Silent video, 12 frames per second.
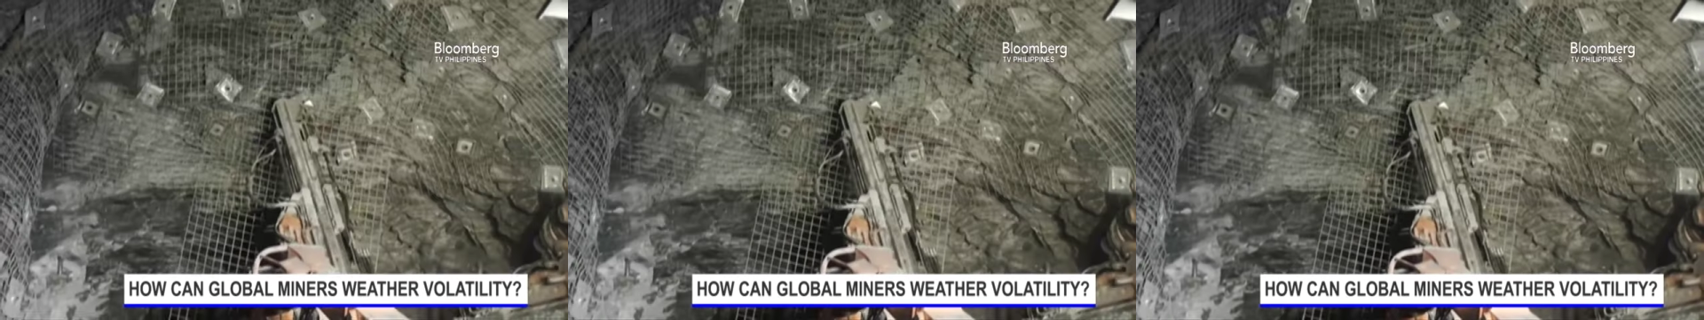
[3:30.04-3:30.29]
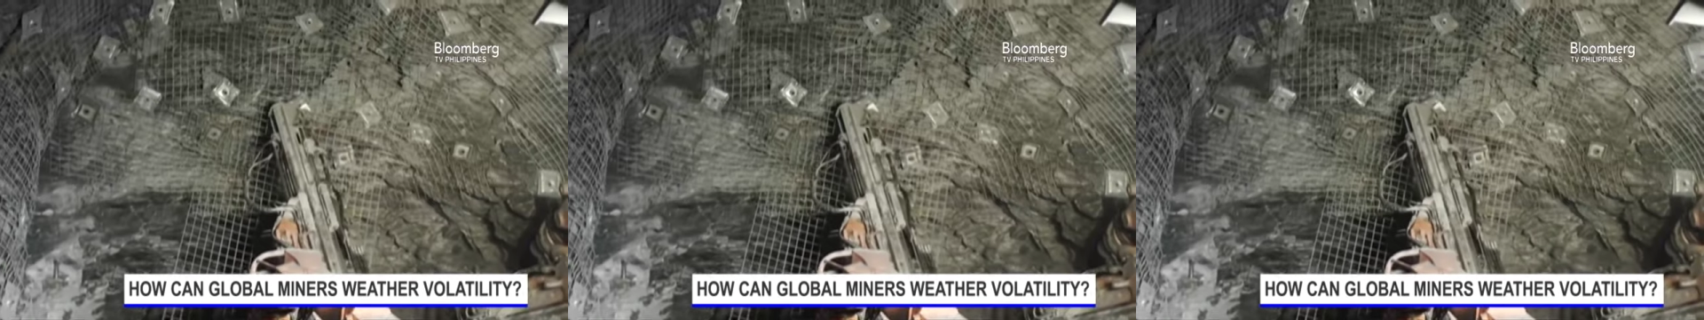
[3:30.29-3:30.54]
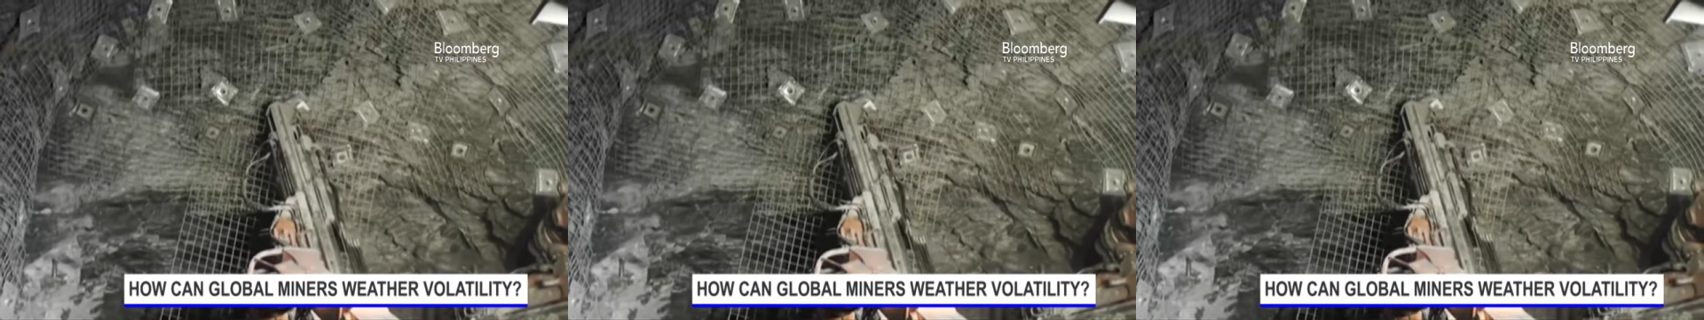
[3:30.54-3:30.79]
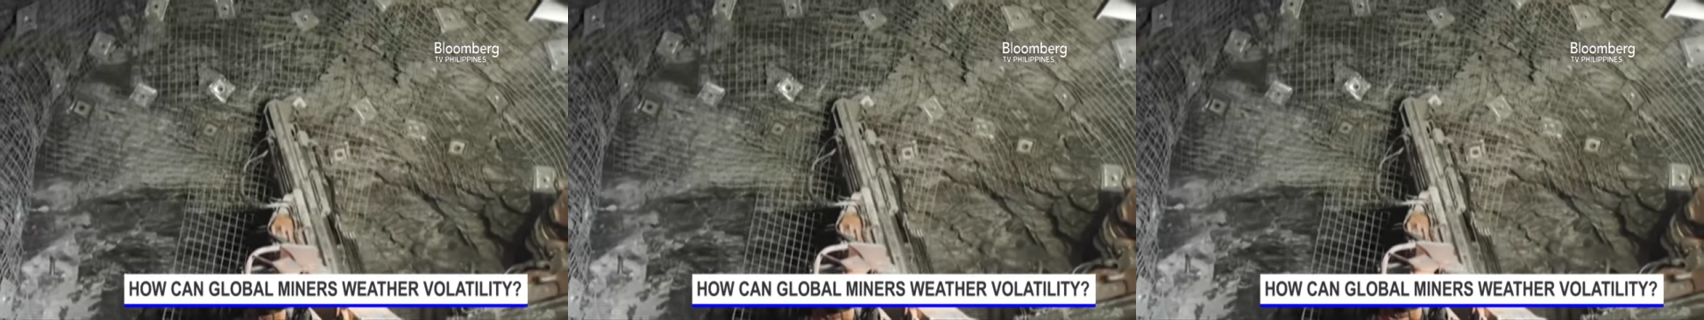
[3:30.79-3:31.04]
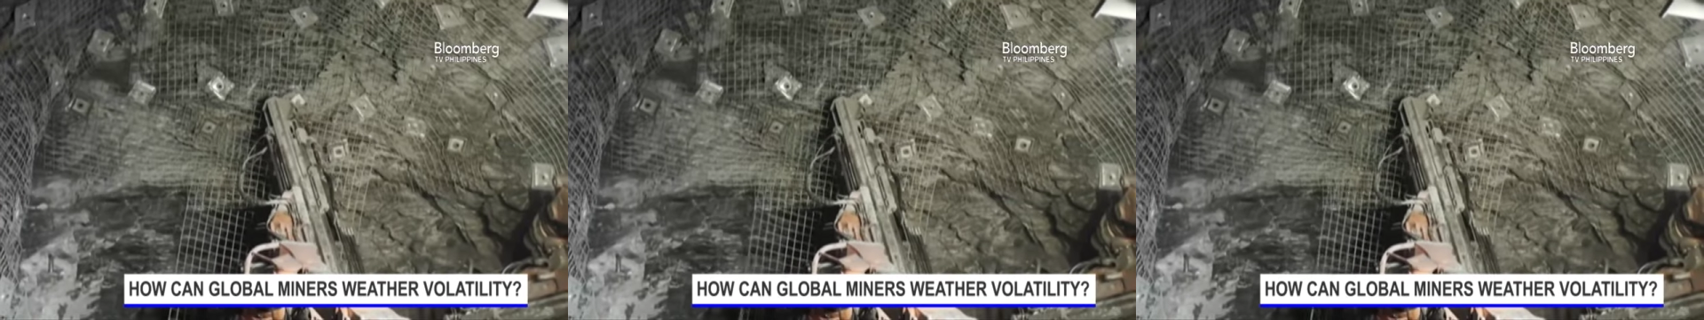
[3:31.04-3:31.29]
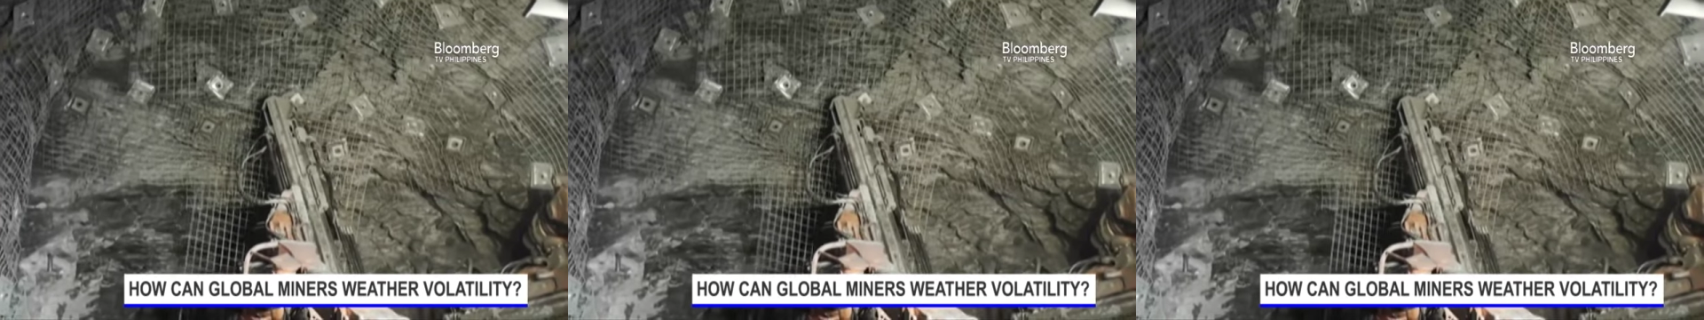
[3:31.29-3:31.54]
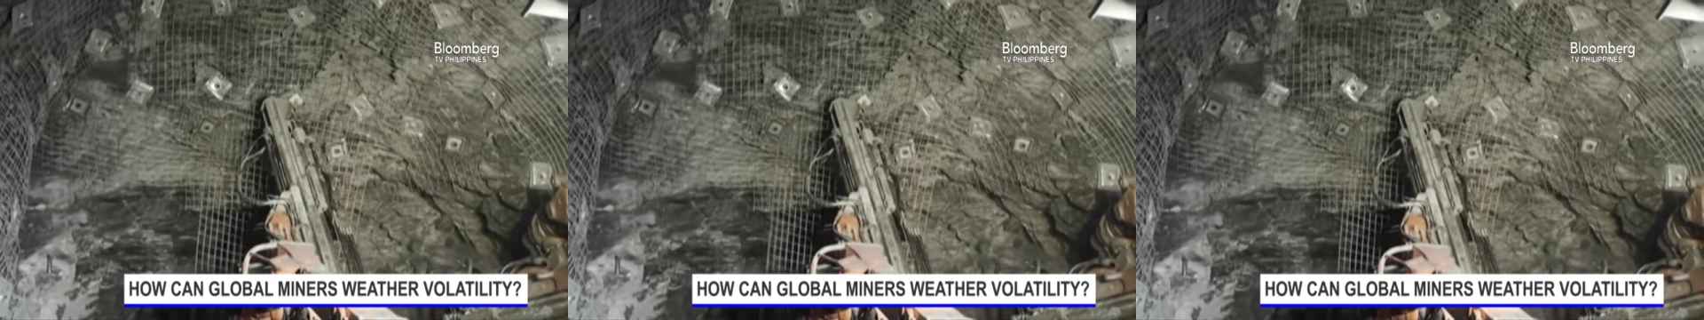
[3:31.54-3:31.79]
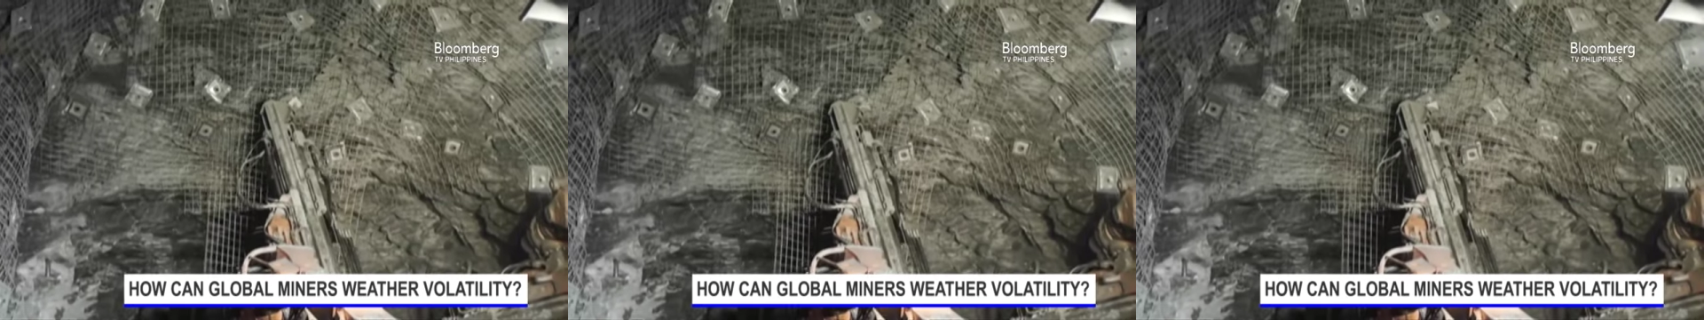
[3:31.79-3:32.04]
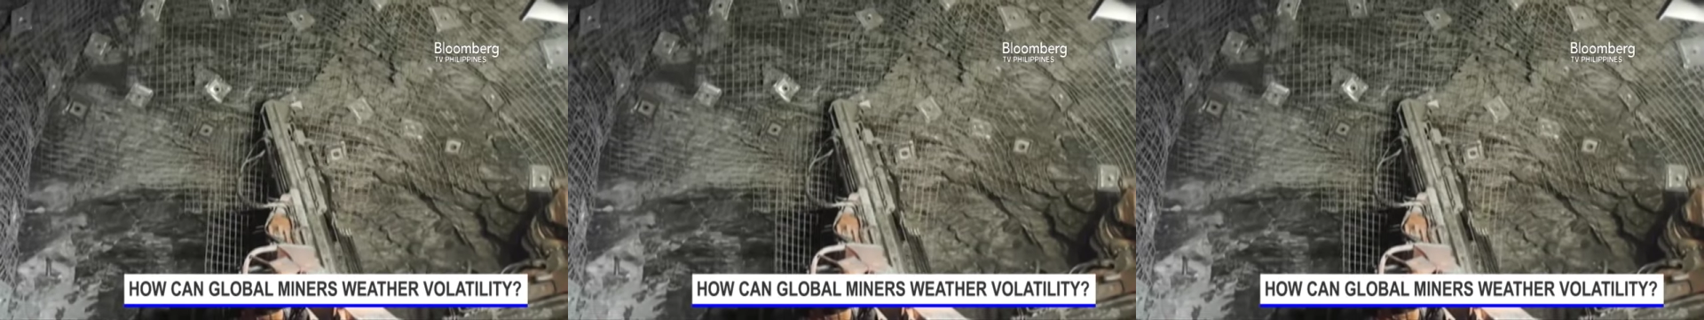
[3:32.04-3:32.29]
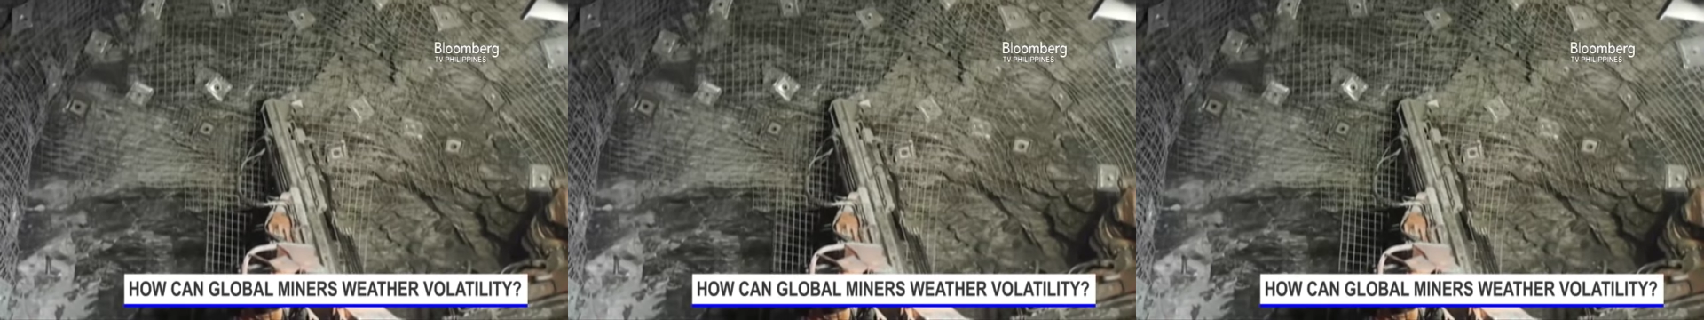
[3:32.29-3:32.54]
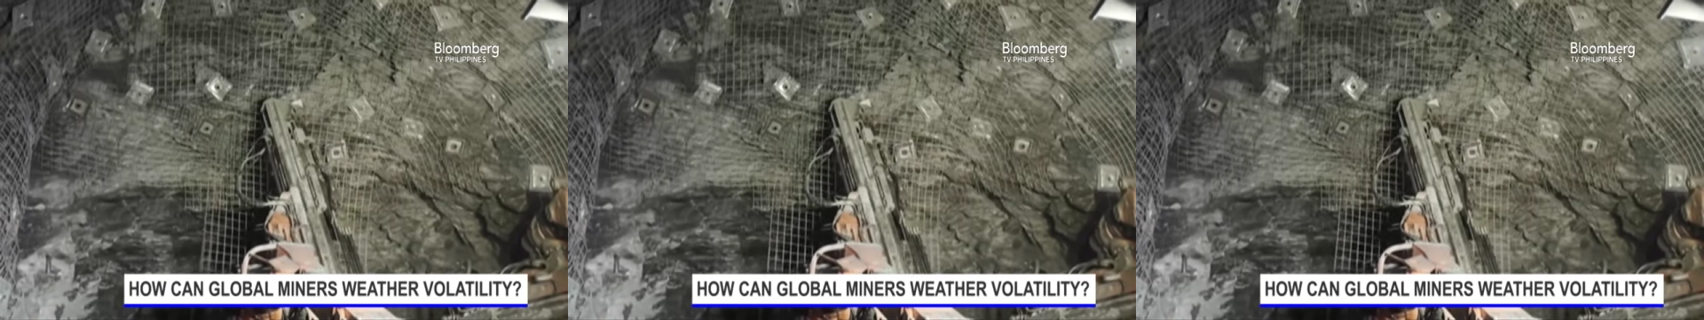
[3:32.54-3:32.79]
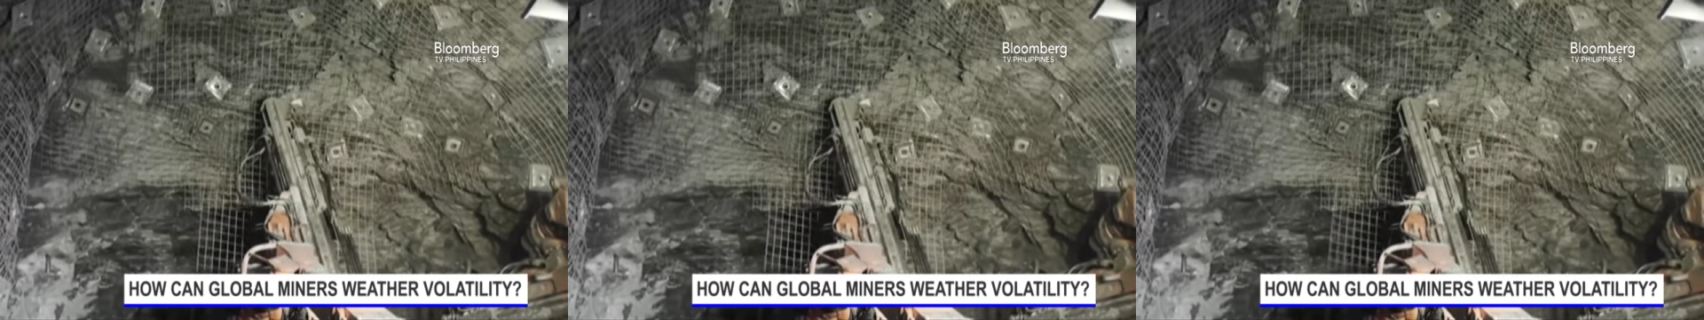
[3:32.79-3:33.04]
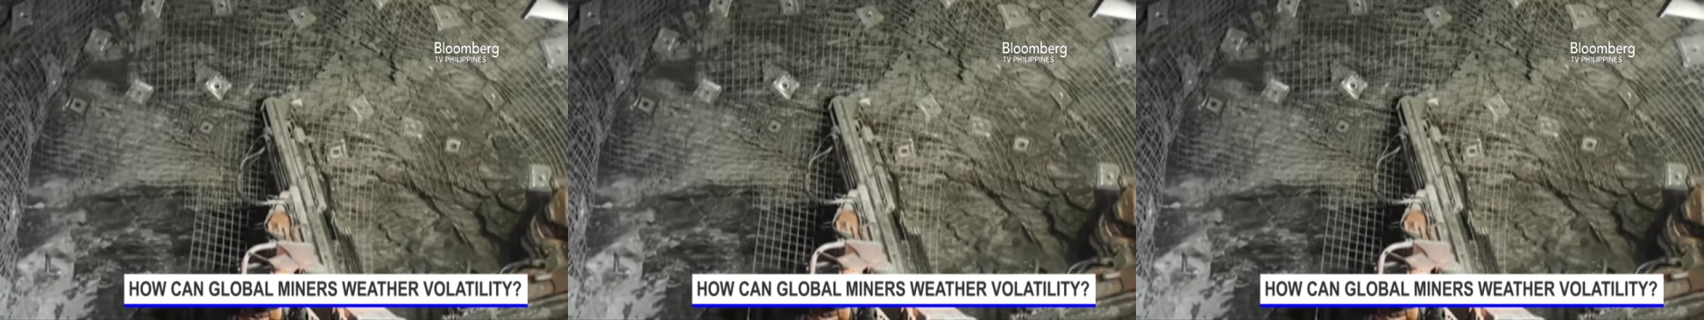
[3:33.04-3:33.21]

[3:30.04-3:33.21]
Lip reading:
[unreadable: no face in view]